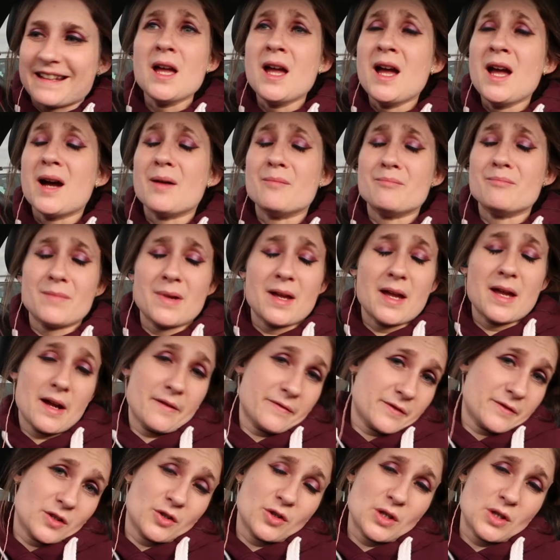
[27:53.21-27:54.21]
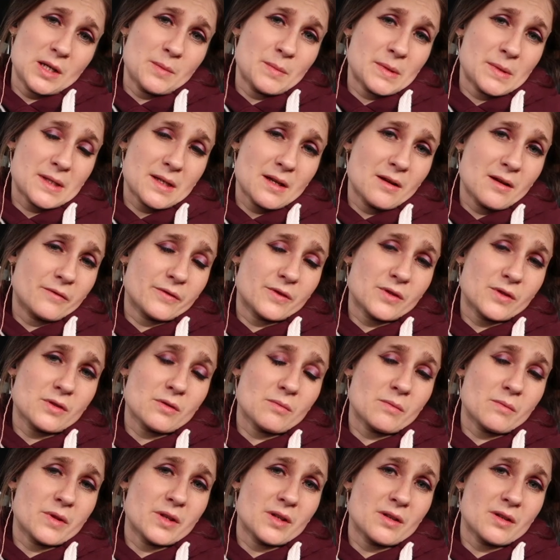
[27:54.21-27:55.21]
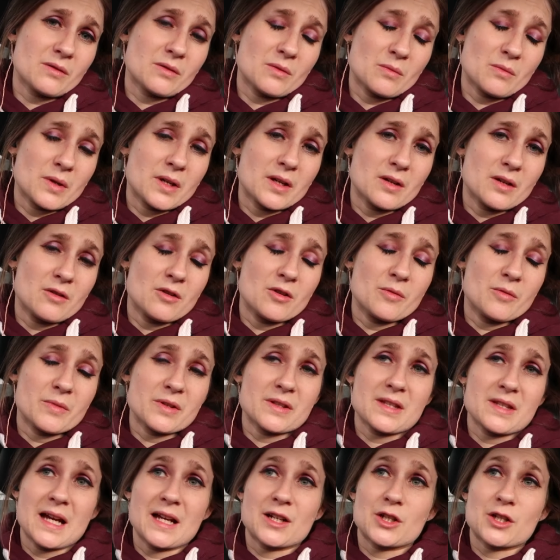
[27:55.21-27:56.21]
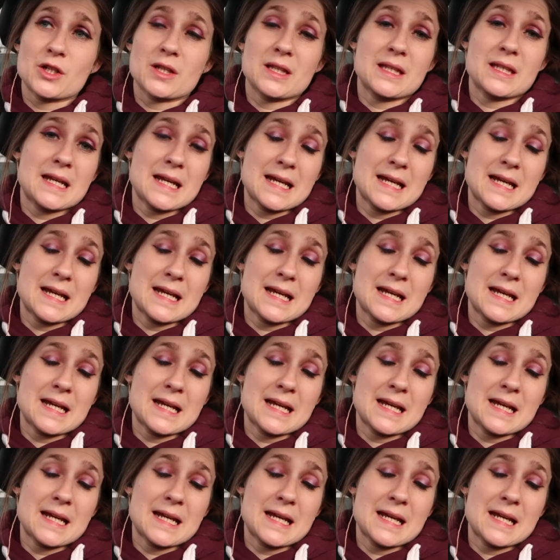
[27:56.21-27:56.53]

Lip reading: I may have to treat myself to something on the way home that's actually